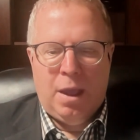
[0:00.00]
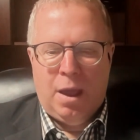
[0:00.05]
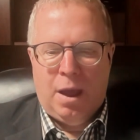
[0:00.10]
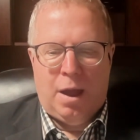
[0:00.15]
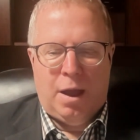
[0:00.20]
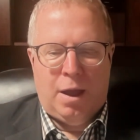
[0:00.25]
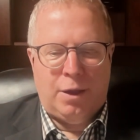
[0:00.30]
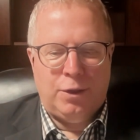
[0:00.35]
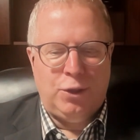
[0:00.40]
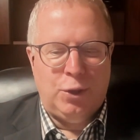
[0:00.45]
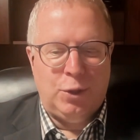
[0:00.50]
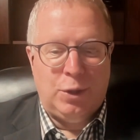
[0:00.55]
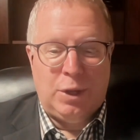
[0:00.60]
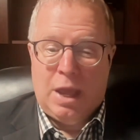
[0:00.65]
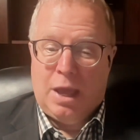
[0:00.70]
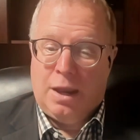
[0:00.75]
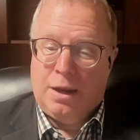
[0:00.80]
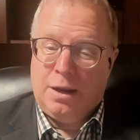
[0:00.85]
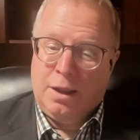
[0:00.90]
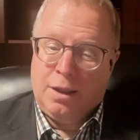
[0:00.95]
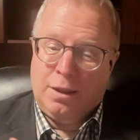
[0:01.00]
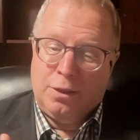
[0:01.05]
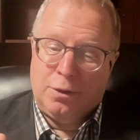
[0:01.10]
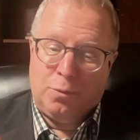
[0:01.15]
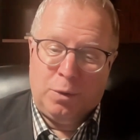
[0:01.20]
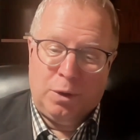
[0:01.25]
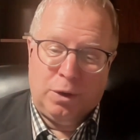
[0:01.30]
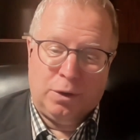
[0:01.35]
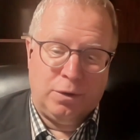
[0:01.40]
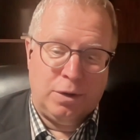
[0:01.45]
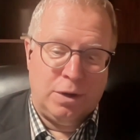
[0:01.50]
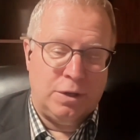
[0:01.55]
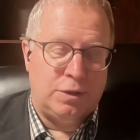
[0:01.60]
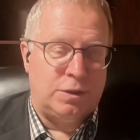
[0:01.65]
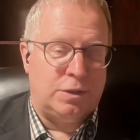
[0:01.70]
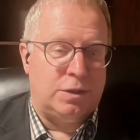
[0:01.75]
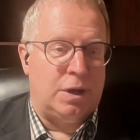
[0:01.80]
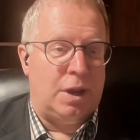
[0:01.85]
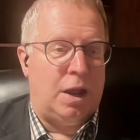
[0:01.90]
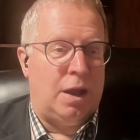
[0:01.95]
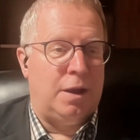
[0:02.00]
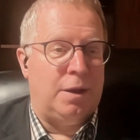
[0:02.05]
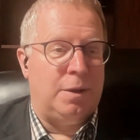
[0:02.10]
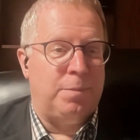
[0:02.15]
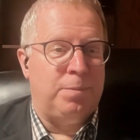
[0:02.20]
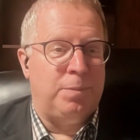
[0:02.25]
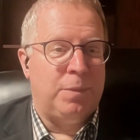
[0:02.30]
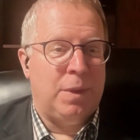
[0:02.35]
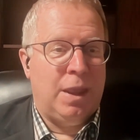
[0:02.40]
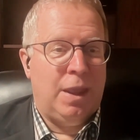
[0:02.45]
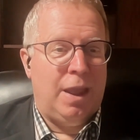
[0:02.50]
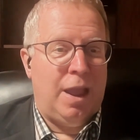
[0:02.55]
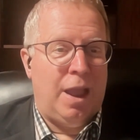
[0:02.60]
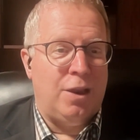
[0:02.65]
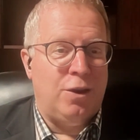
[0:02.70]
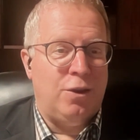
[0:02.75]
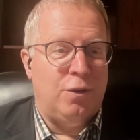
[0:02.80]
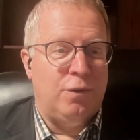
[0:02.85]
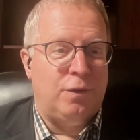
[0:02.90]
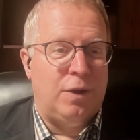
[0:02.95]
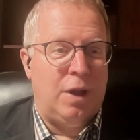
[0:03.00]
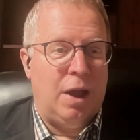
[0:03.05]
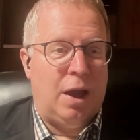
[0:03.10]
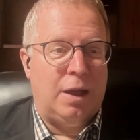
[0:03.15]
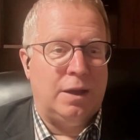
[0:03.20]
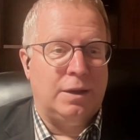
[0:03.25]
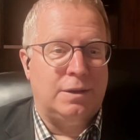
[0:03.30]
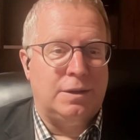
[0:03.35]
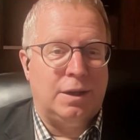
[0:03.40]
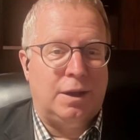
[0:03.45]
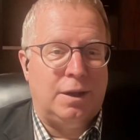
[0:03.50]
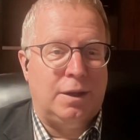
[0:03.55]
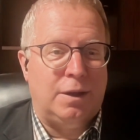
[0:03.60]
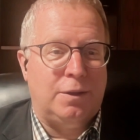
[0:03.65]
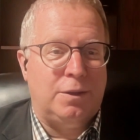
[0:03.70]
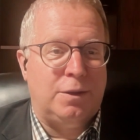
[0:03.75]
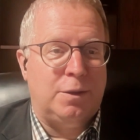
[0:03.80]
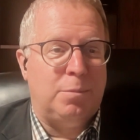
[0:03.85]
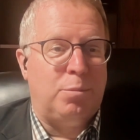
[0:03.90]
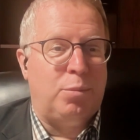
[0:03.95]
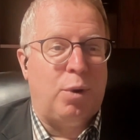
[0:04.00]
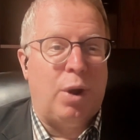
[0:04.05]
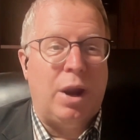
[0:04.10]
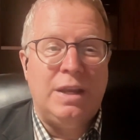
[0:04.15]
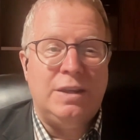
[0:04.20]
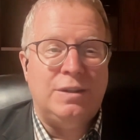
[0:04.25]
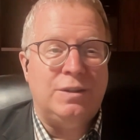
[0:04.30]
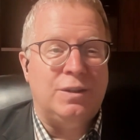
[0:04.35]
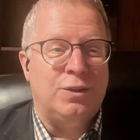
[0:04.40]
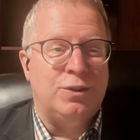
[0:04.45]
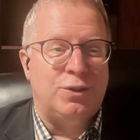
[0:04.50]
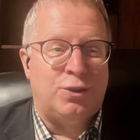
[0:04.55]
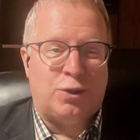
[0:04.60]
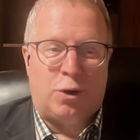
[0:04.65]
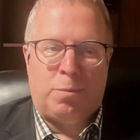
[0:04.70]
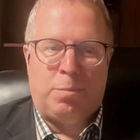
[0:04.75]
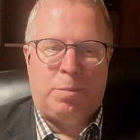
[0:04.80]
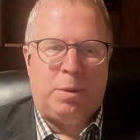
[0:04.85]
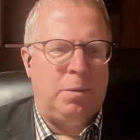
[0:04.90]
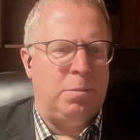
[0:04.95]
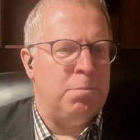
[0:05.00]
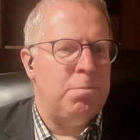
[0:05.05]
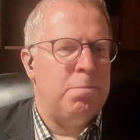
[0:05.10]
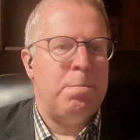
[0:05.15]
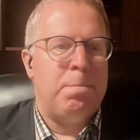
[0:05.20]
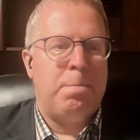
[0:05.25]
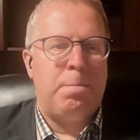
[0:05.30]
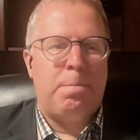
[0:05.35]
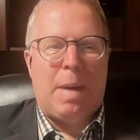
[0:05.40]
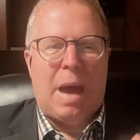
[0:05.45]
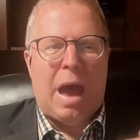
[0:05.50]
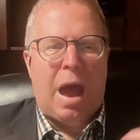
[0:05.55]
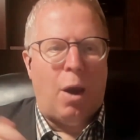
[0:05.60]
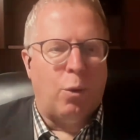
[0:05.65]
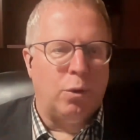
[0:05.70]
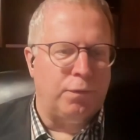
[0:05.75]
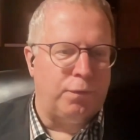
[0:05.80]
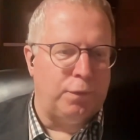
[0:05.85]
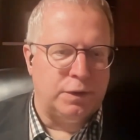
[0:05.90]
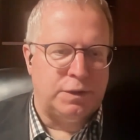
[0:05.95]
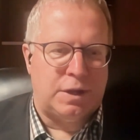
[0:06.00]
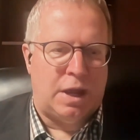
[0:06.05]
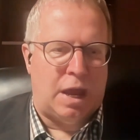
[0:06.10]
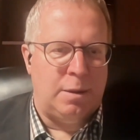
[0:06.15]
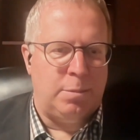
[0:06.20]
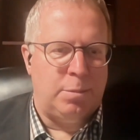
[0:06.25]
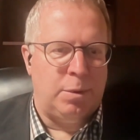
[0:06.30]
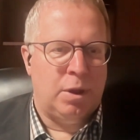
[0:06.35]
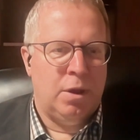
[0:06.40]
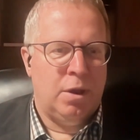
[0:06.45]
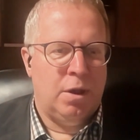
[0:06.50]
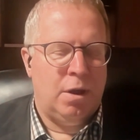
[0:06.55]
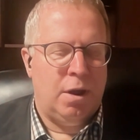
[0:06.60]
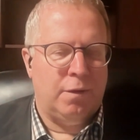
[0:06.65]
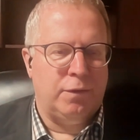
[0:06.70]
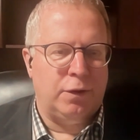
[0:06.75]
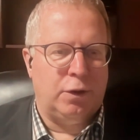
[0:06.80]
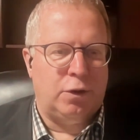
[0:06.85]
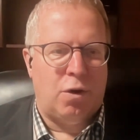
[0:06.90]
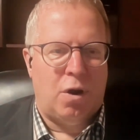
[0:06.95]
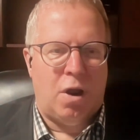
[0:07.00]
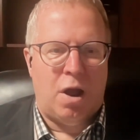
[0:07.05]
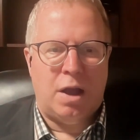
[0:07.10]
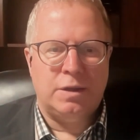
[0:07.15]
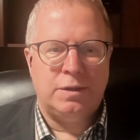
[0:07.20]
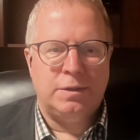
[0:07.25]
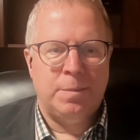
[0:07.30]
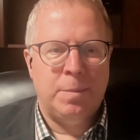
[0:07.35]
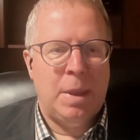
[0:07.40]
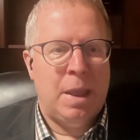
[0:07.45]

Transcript: Uh, you get in the wilderness, um, and you've got uh, the brazen serpent, powerful type of the cross.